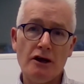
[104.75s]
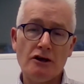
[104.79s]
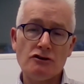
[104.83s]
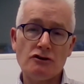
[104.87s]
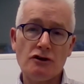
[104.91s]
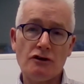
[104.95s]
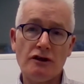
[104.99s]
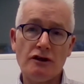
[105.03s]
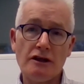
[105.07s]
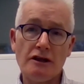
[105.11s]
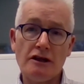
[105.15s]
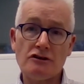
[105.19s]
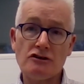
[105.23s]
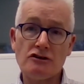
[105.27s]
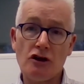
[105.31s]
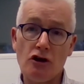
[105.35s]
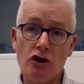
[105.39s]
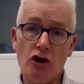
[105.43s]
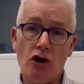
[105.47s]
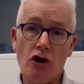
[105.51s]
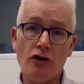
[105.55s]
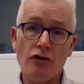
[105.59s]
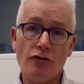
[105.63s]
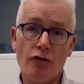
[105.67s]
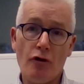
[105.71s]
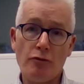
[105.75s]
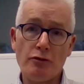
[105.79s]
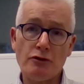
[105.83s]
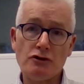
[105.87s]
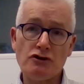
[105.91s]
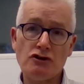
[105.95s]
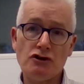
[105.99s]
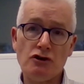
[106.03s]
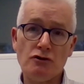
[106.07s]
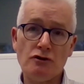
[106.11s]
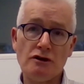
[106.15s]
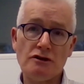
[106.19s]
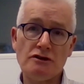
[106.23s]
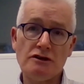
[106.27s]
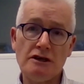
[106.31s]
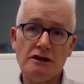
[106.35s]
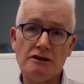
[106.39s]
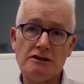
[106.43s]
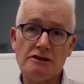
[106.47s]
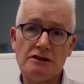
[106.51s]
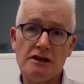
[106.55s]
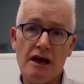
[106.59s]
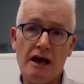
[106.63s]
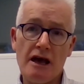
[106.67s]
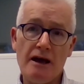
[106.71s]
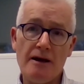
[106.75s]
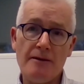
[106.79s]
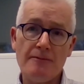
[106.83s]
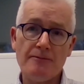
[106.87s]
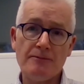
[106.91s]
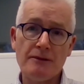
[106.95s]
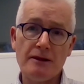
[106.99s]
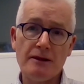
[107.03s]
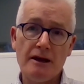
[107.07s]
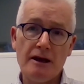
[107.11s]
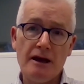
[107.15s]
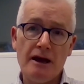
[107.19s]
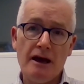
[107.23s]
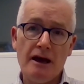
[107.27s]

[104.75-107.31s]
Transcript: So I think there's a lot of opportunities there.